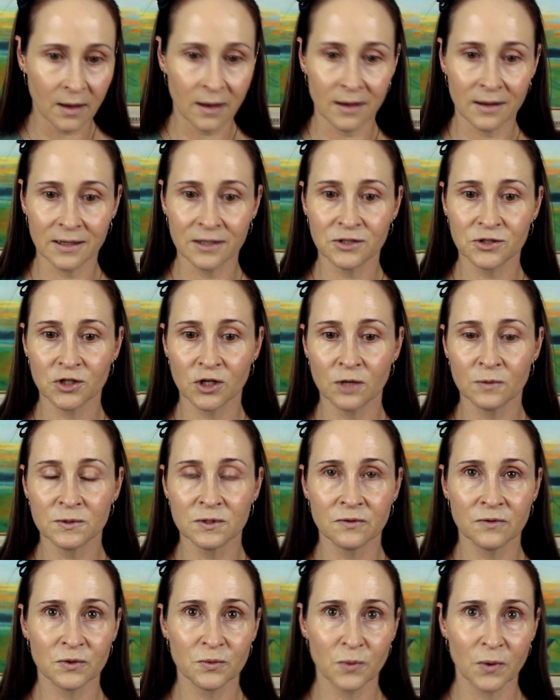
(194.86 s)
And in
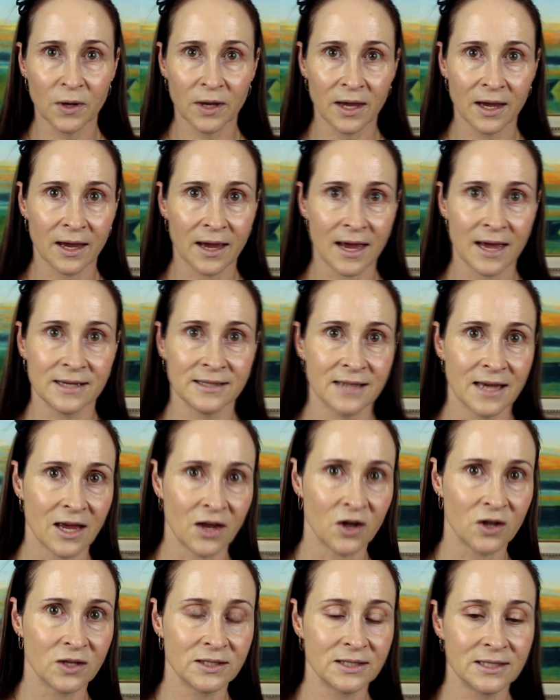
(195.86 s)
terms of it working as a
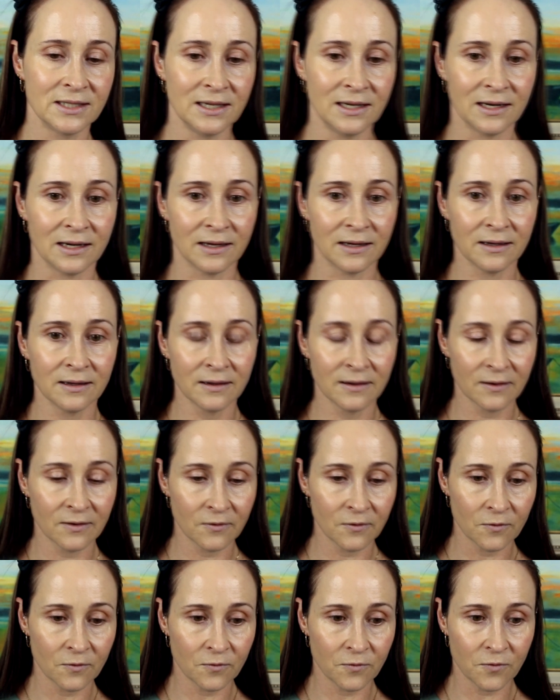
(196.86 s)
concealer,
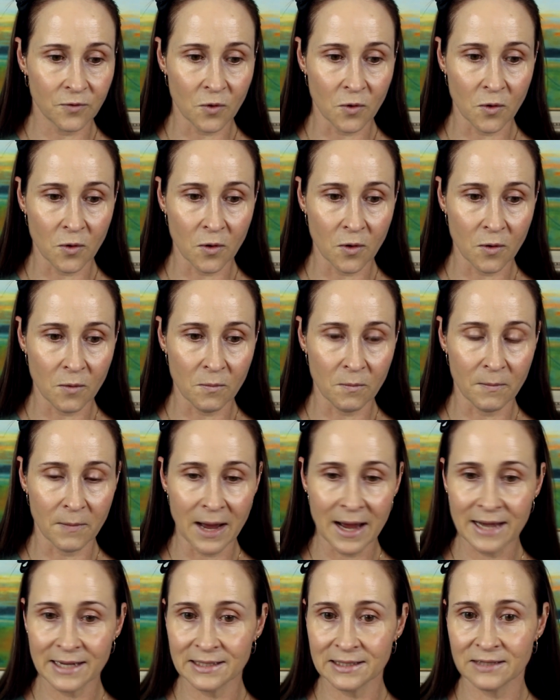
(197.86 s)
for
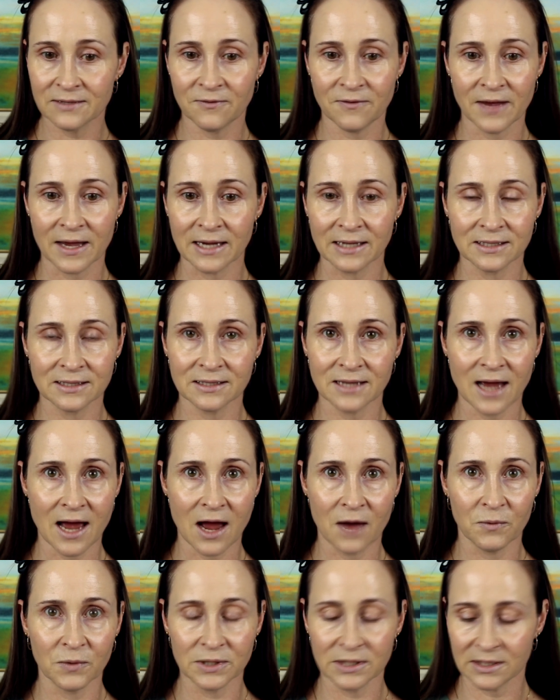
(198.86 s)
my face,
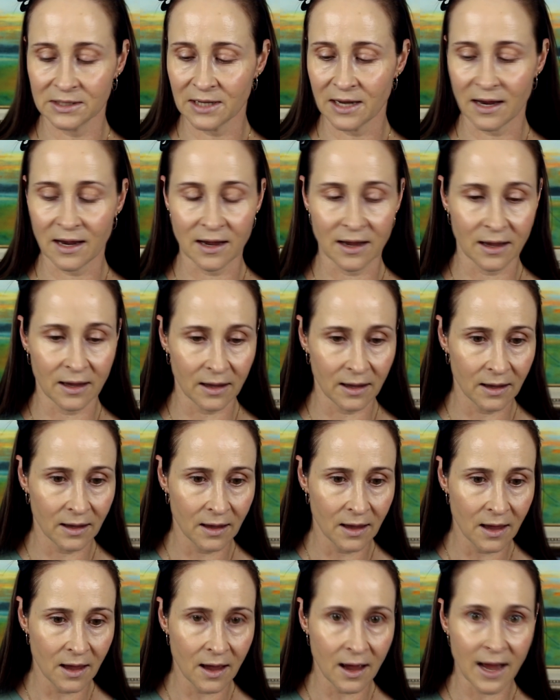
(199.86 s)
I would say
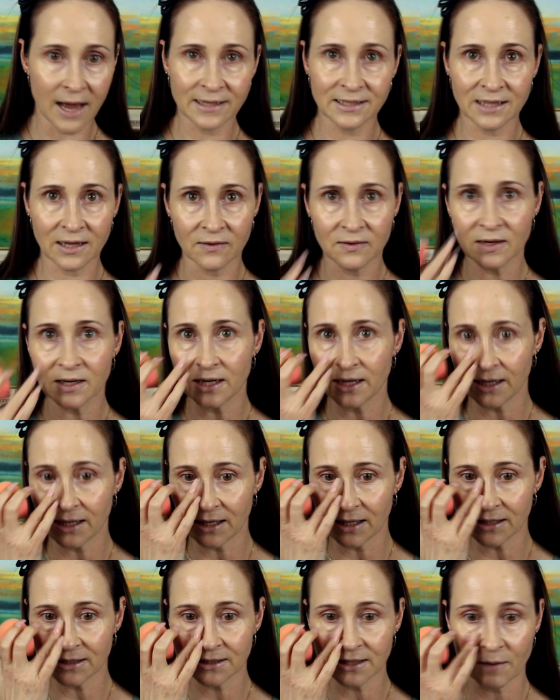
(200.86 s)
I definitely
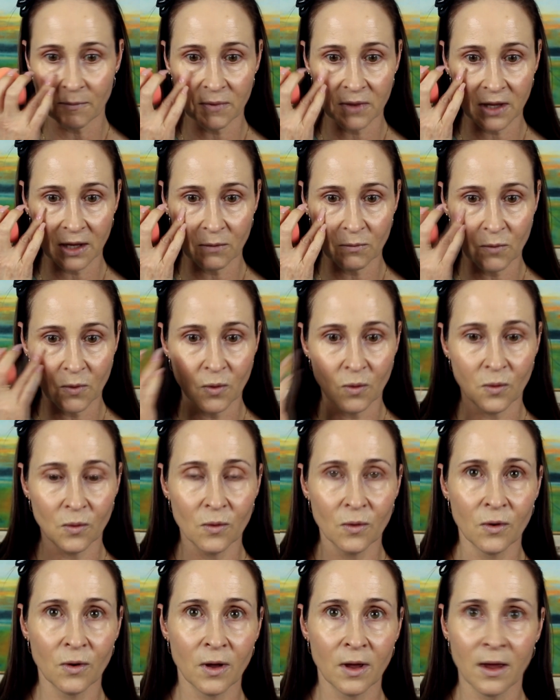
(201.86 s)
need something
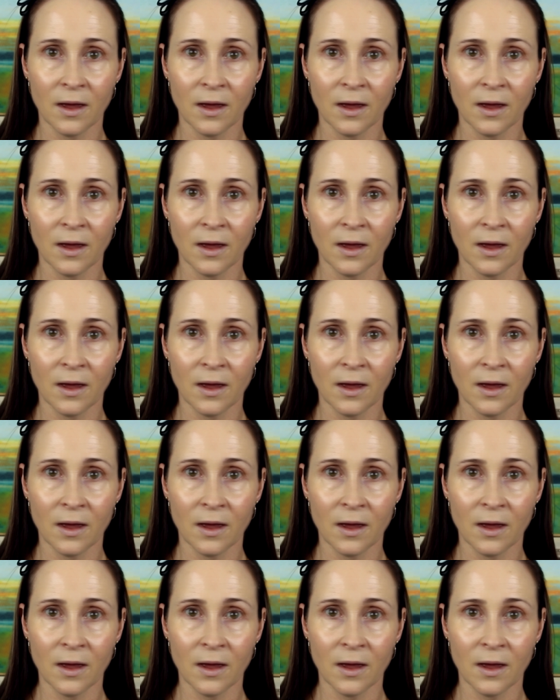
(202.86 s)
more.